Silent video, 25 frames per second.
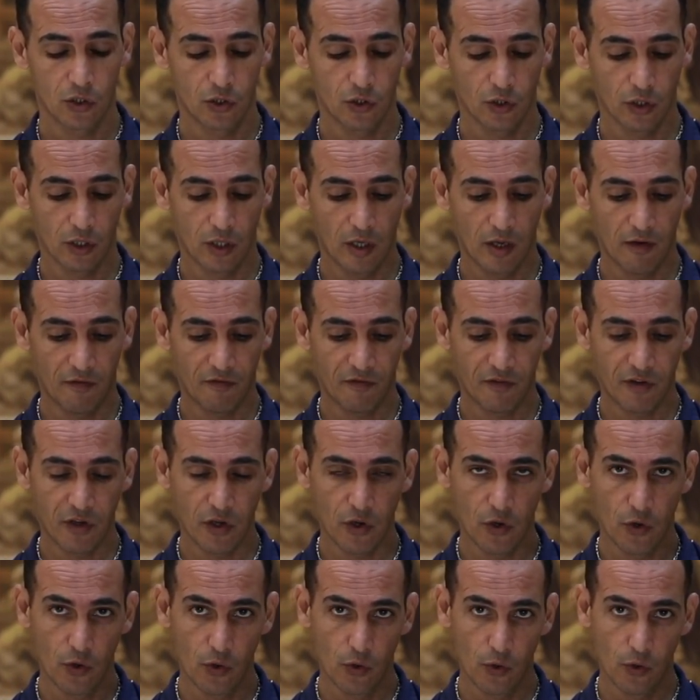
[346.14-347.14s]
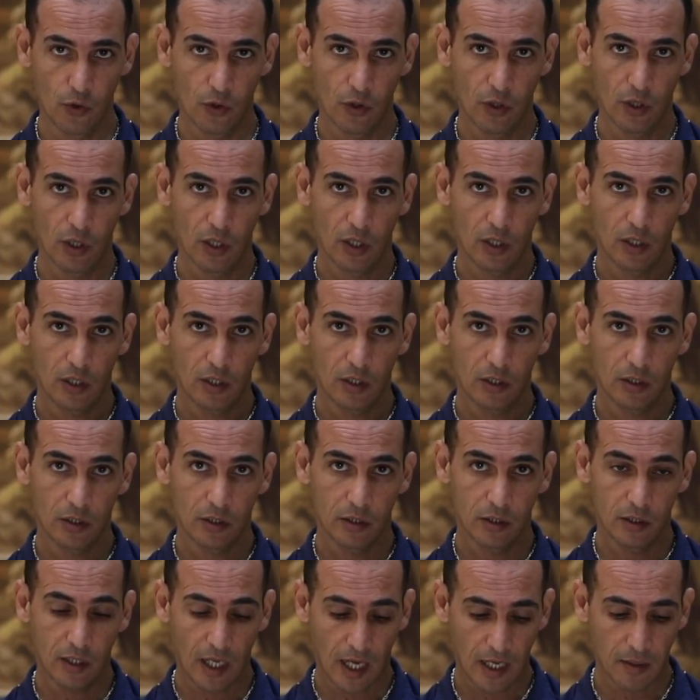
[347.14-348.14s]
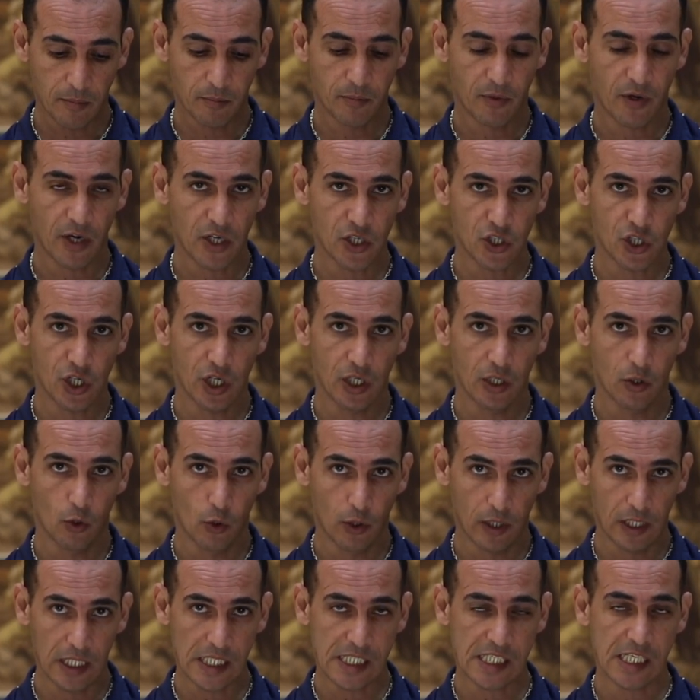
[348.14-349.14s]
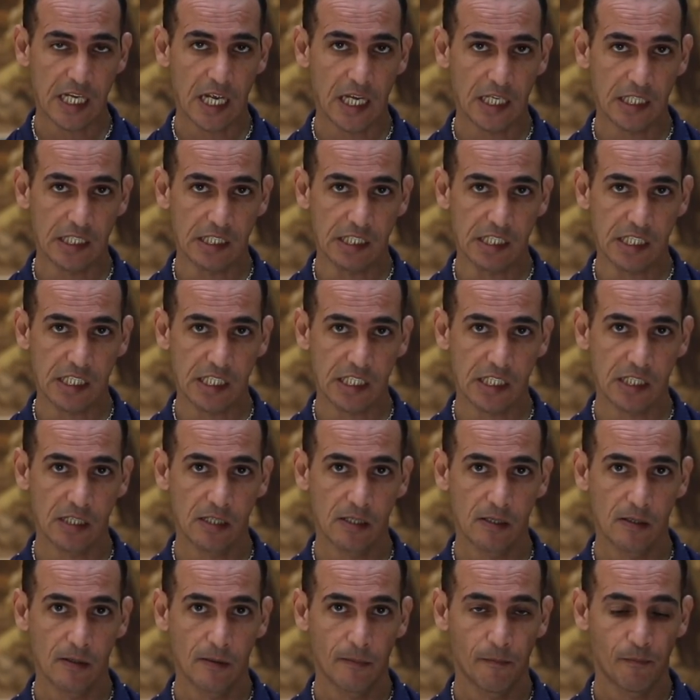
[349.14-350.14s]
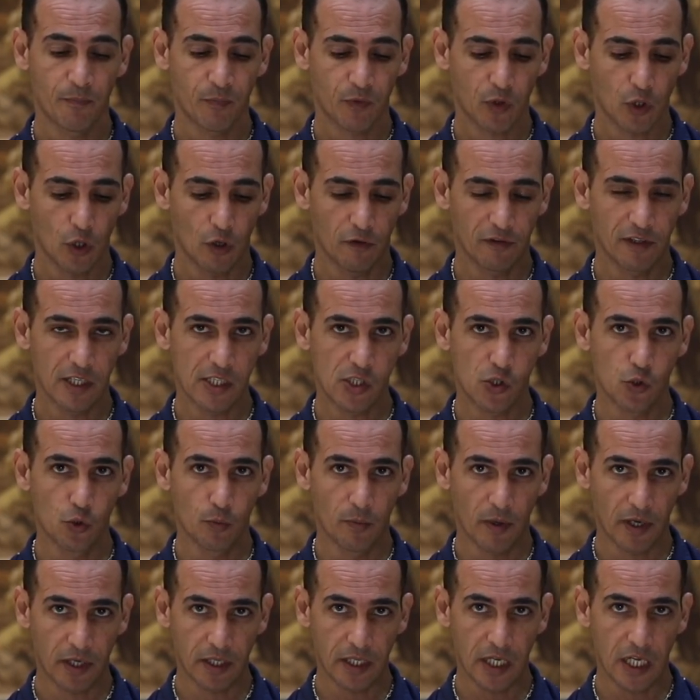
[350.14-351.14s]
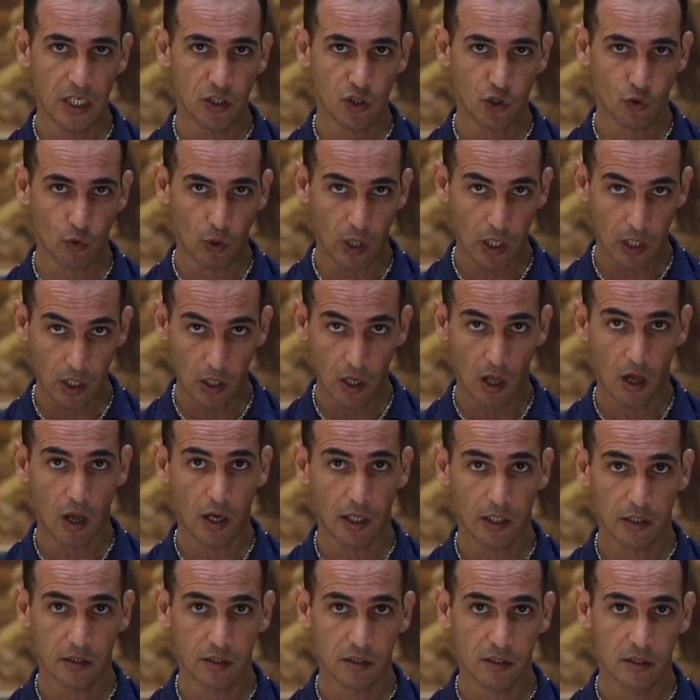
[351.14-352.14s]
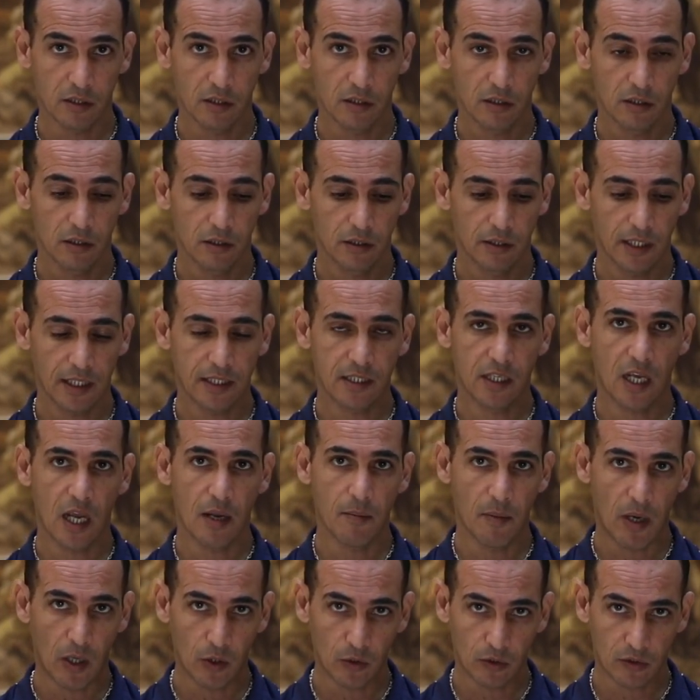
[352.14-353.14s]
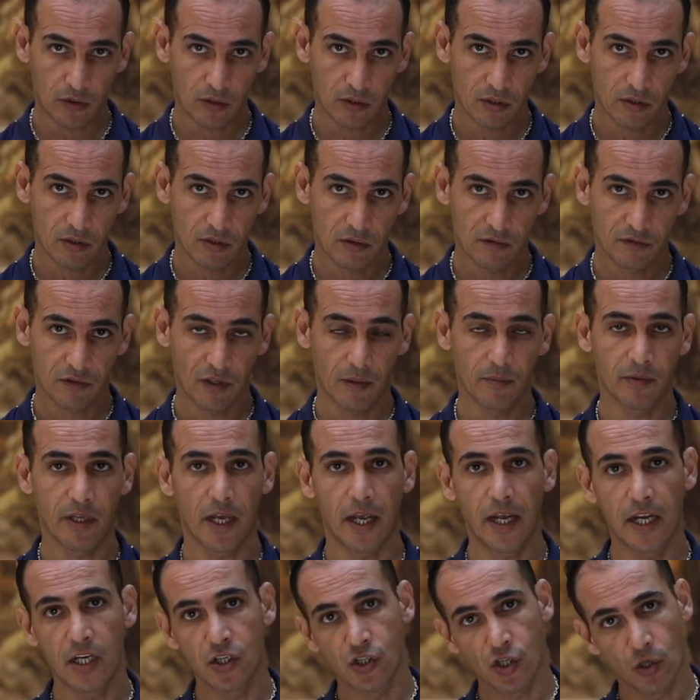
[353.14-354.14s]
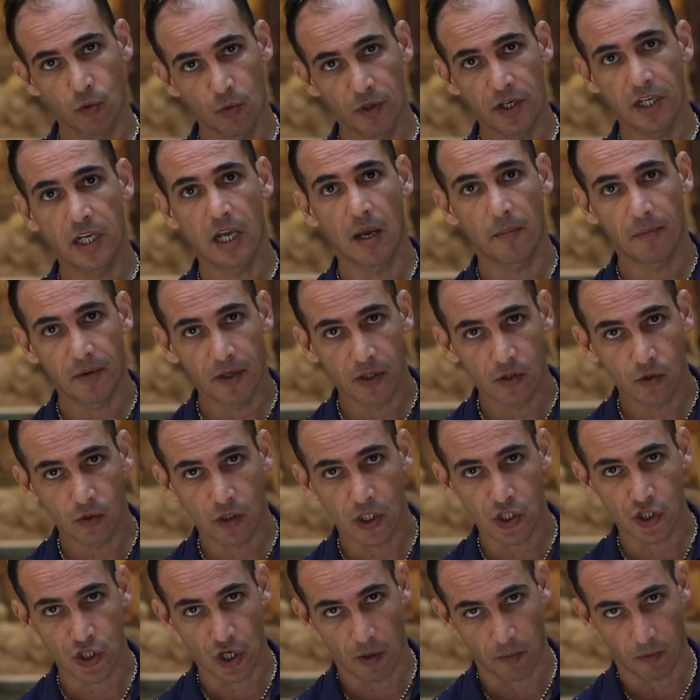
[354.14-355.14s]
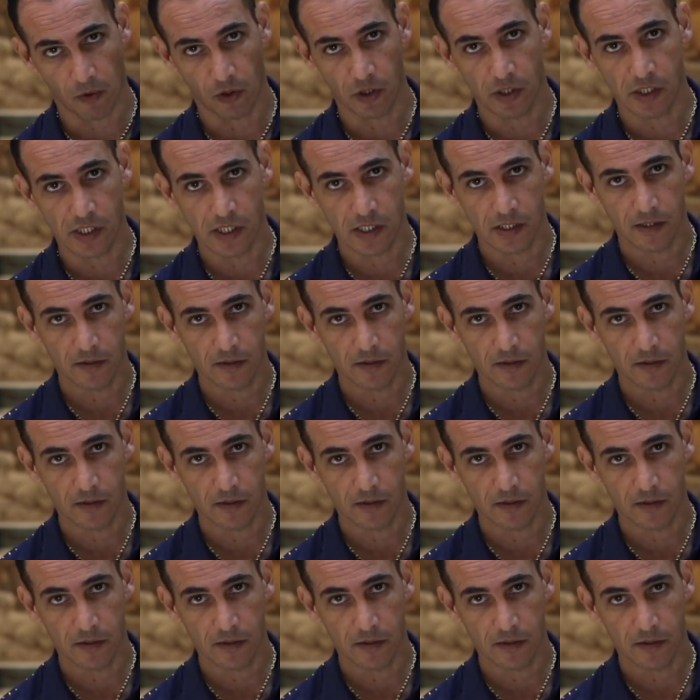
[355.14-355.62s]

to give you the impression or the sense of the supernatural light that came out from the angel when he appeared to the shepherds.